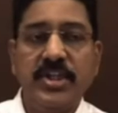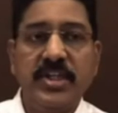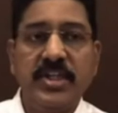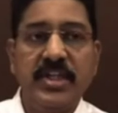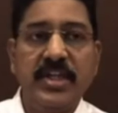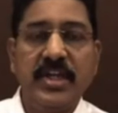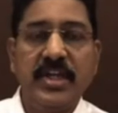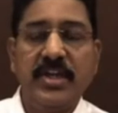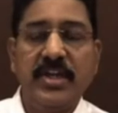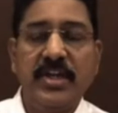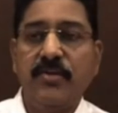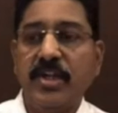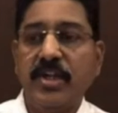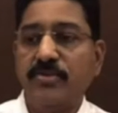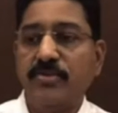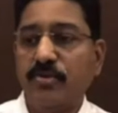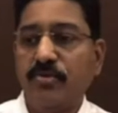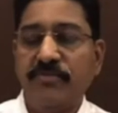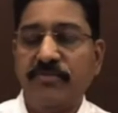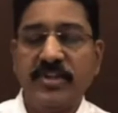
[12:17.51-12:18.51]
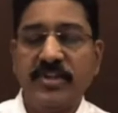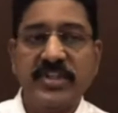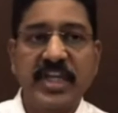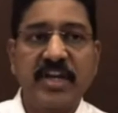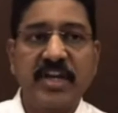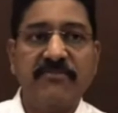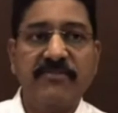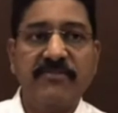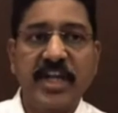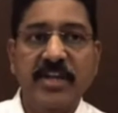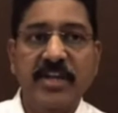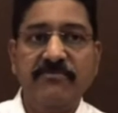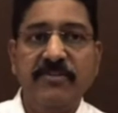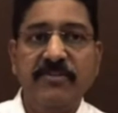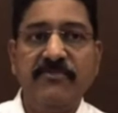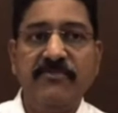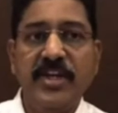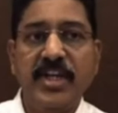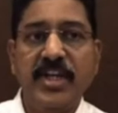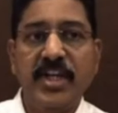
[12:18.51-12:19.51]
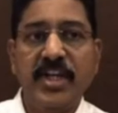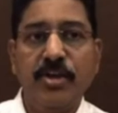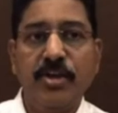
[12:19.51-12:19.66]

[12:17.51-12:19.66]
I've run through for the sake of time. 59-year-old